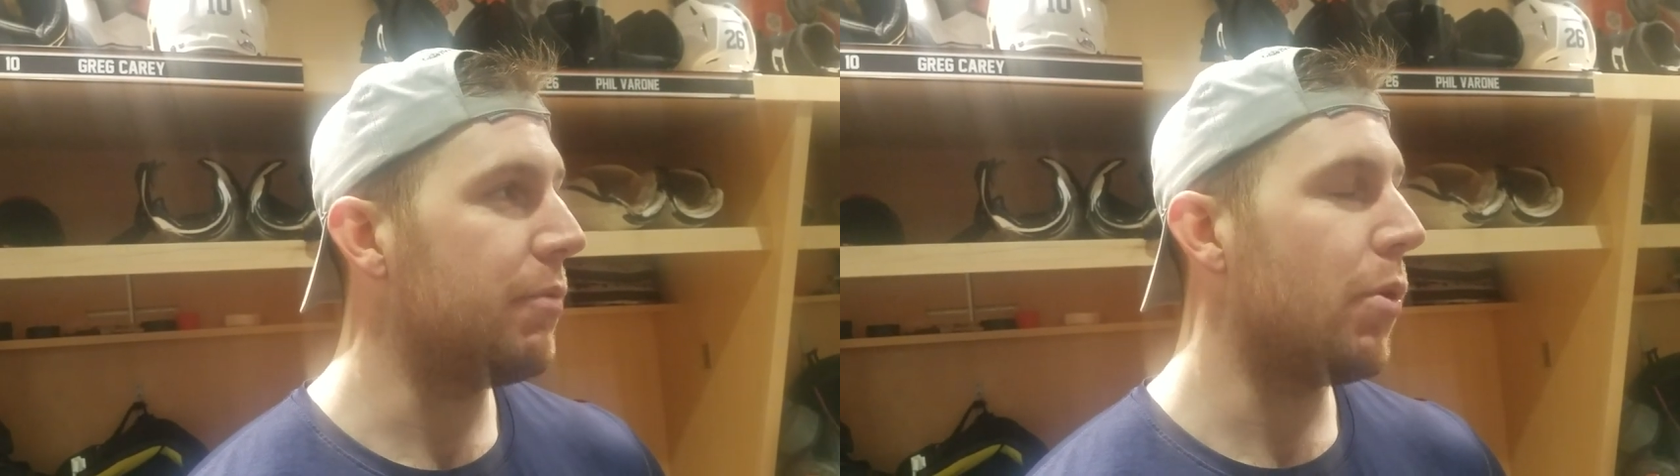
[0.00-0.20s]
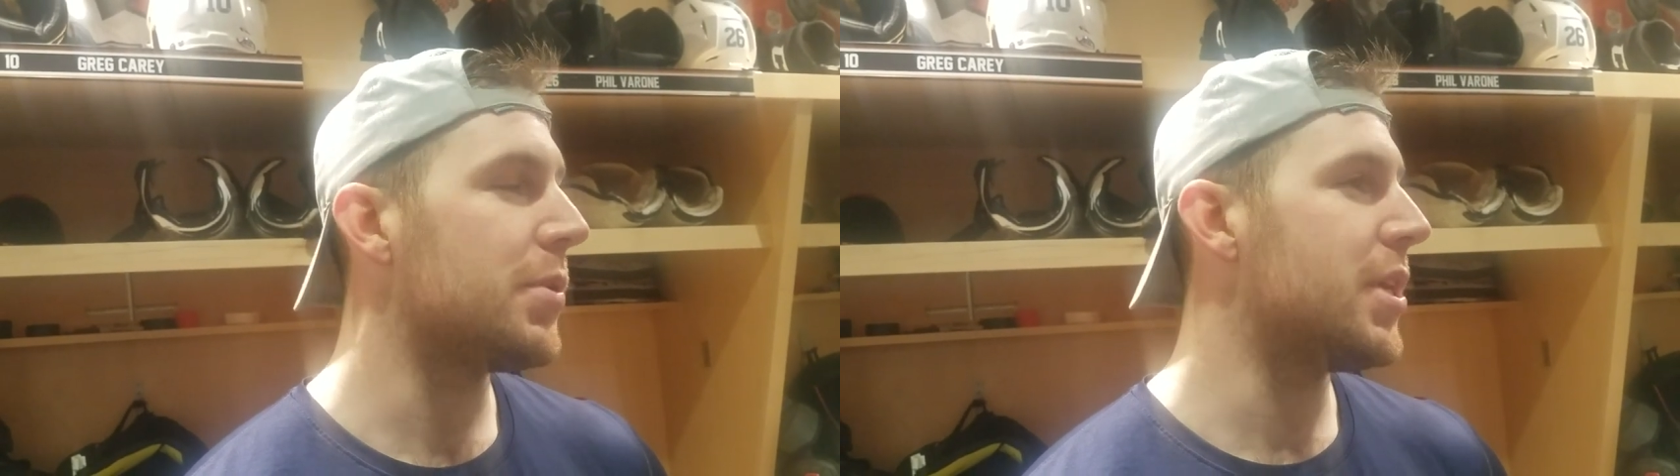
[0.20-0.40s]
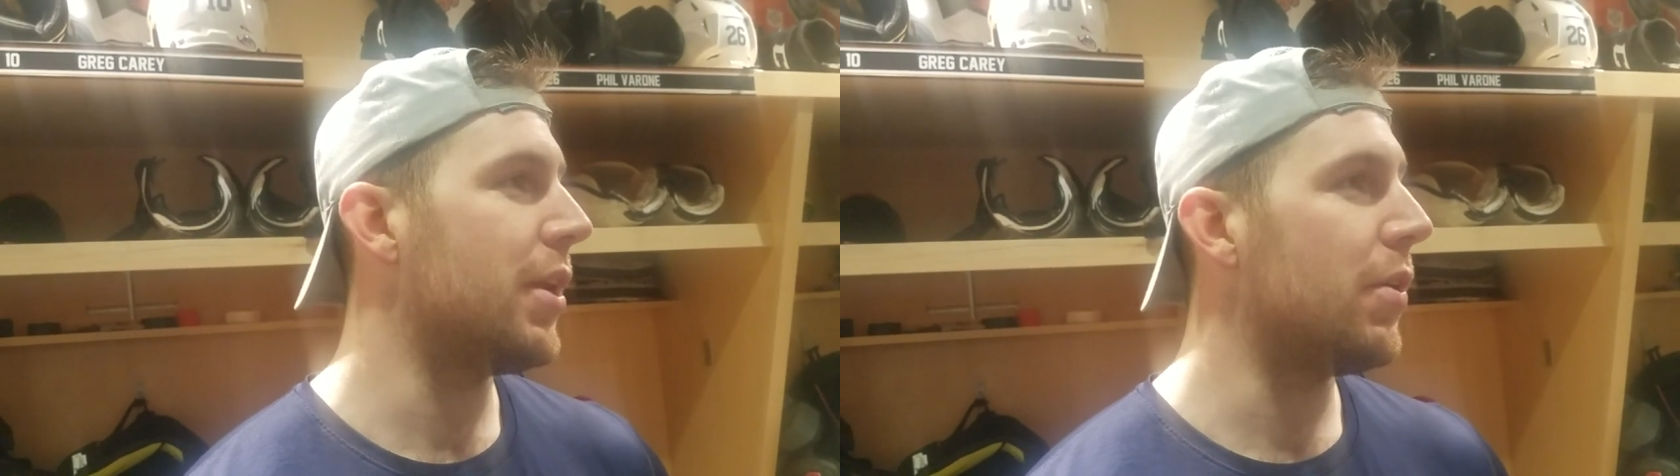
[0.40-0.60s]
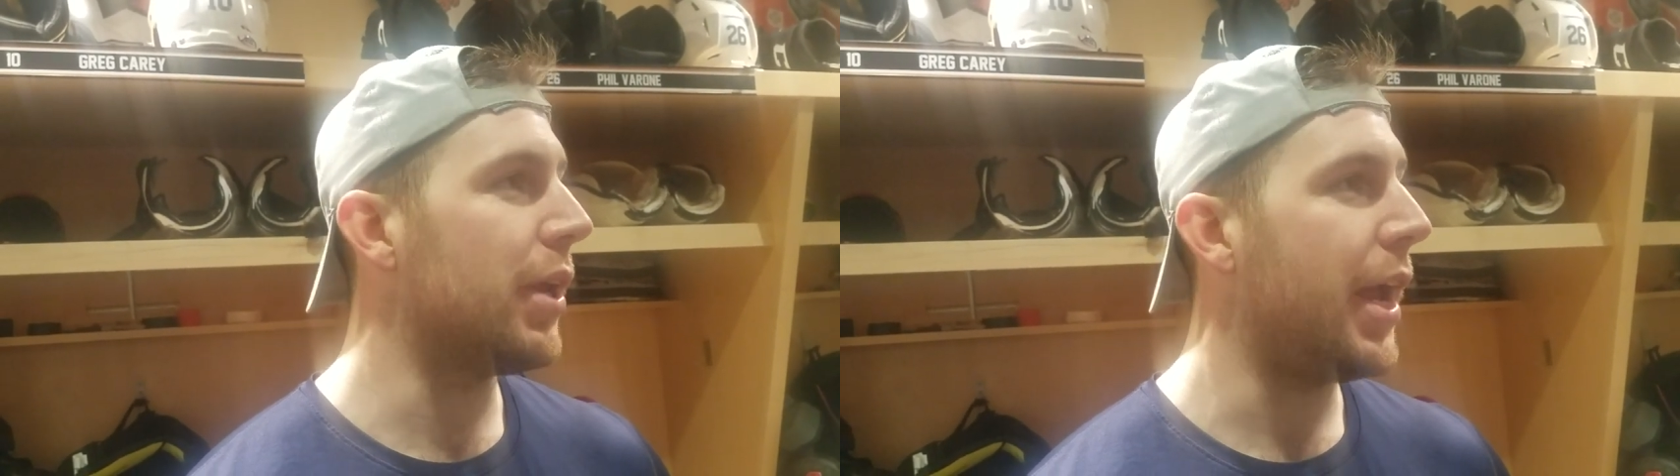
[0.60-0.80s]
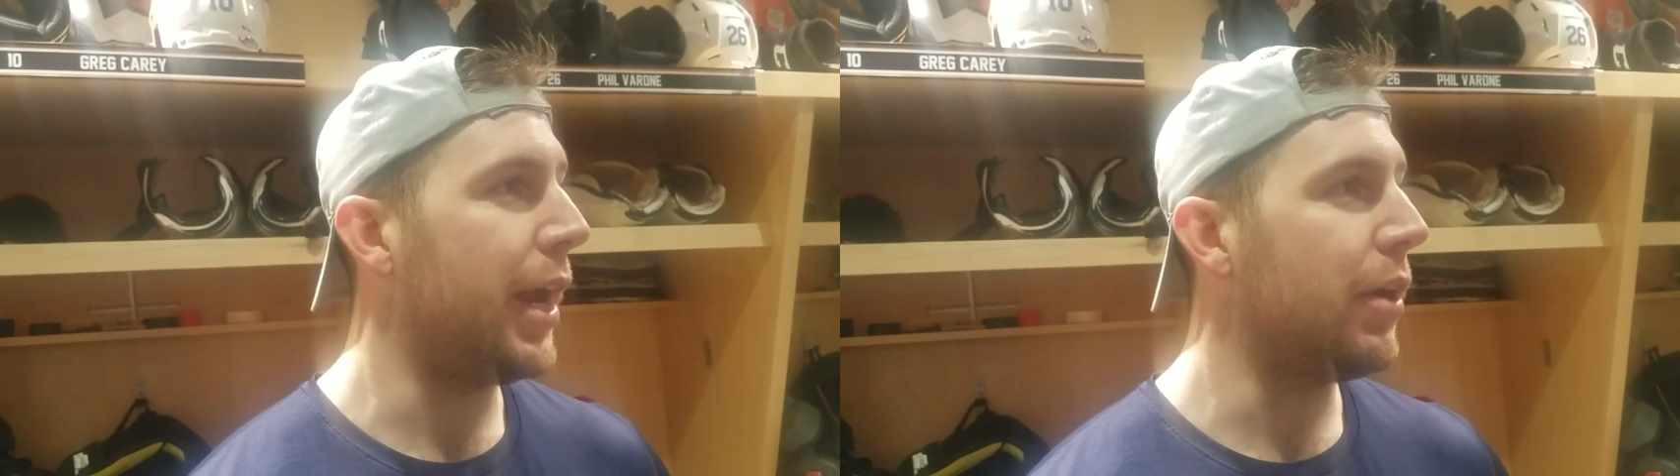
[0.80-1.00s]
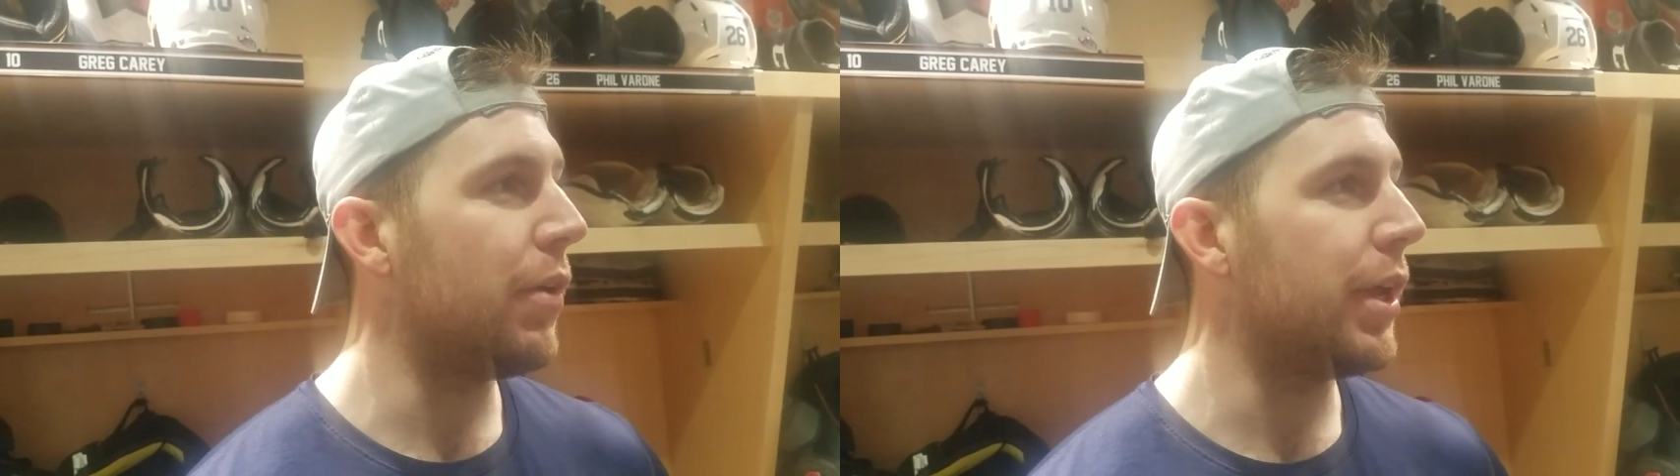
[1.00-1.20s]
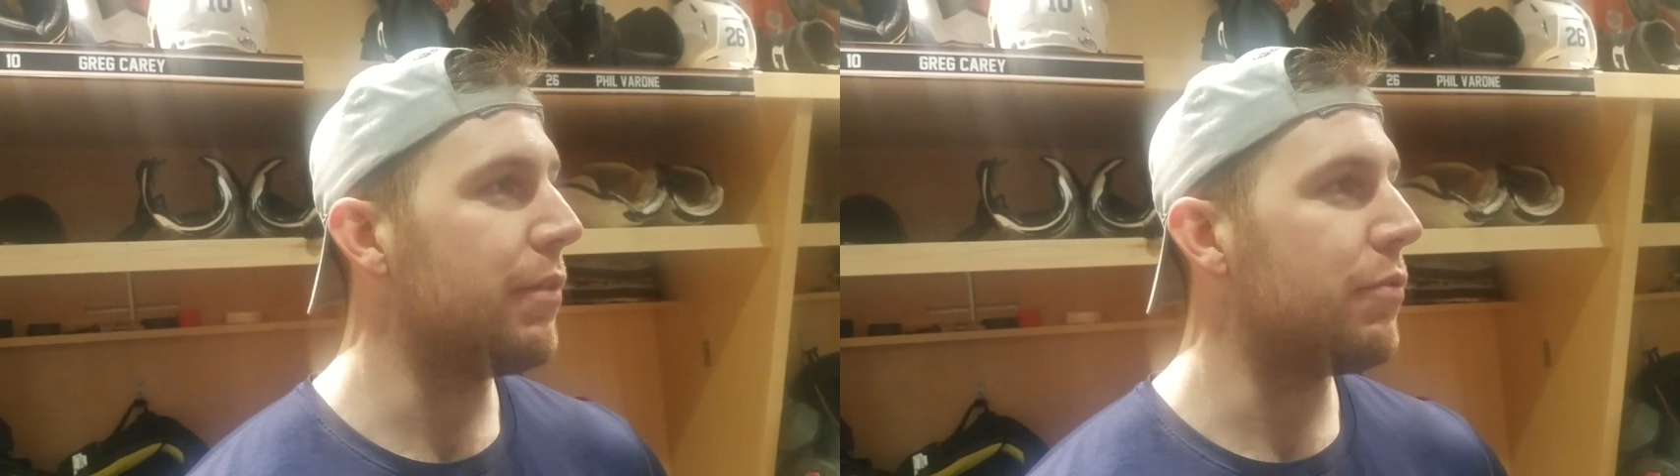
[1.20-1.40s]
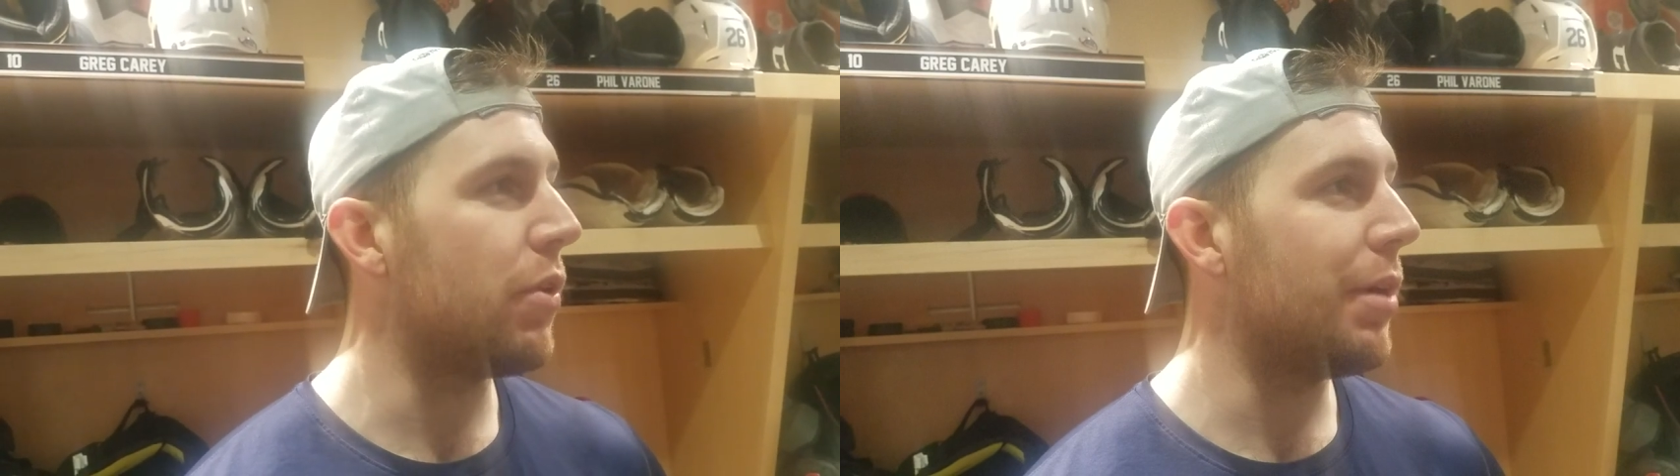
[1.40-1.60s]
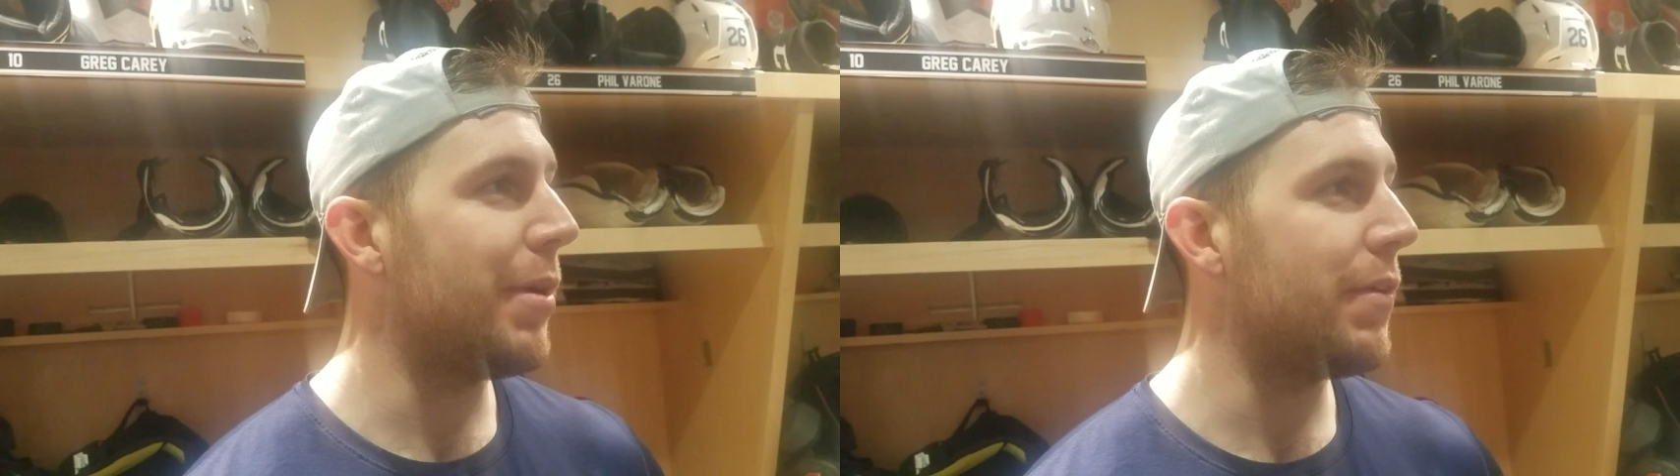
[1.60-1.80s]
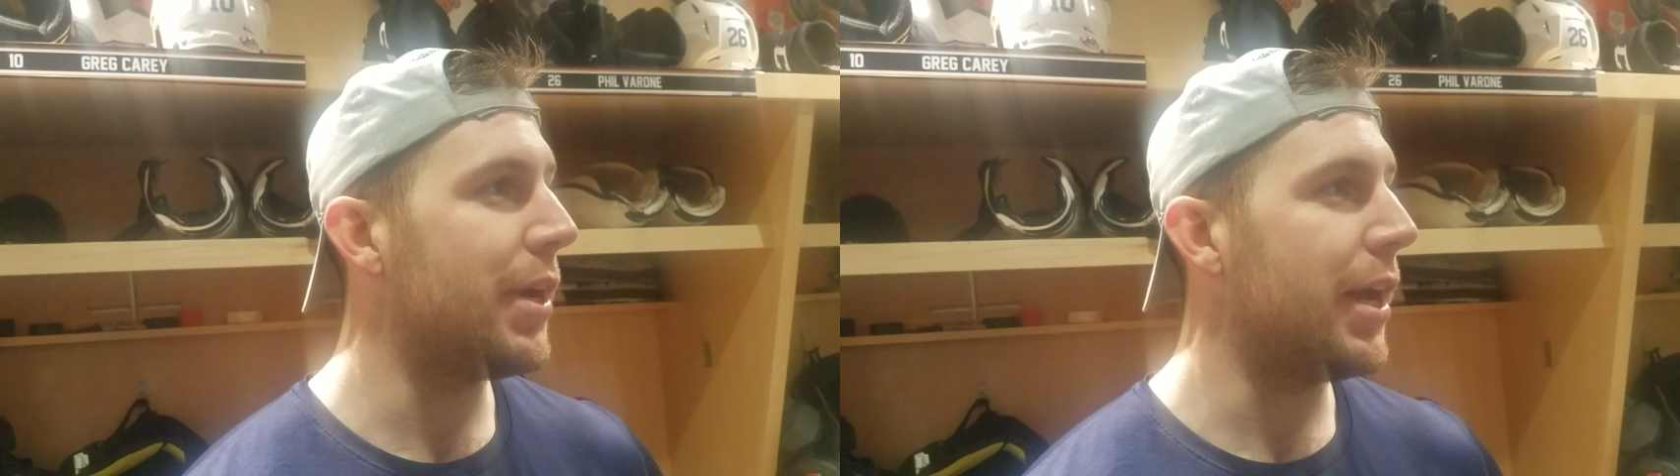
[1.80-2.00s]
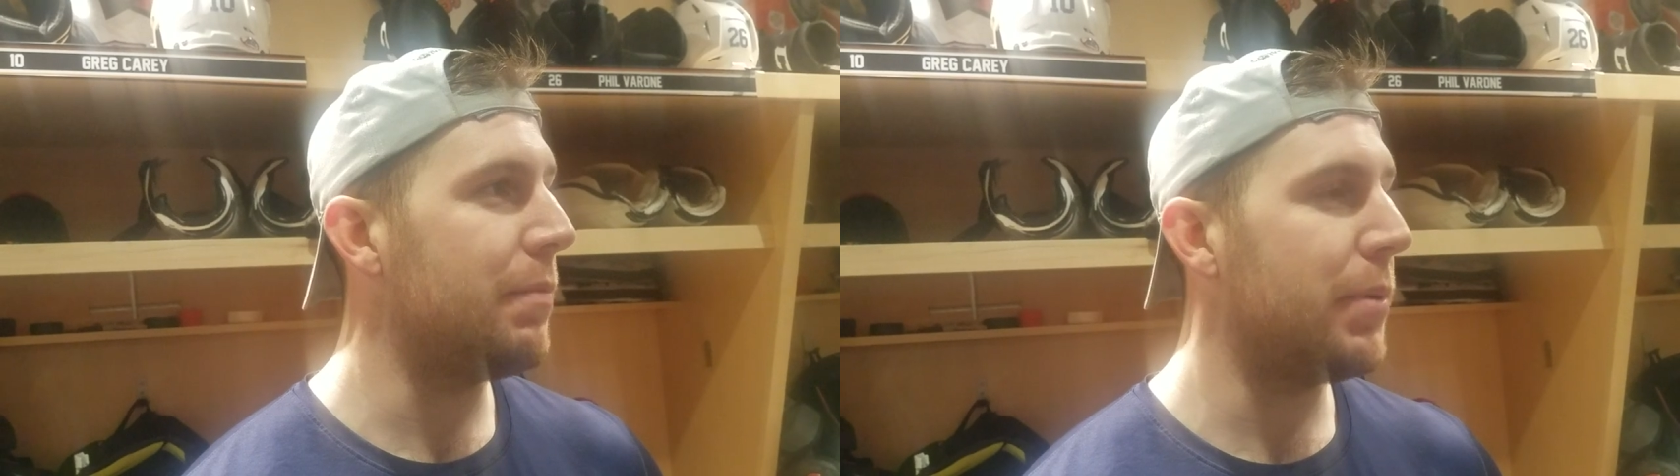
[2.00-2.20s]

won't say no to eight going in for him every night,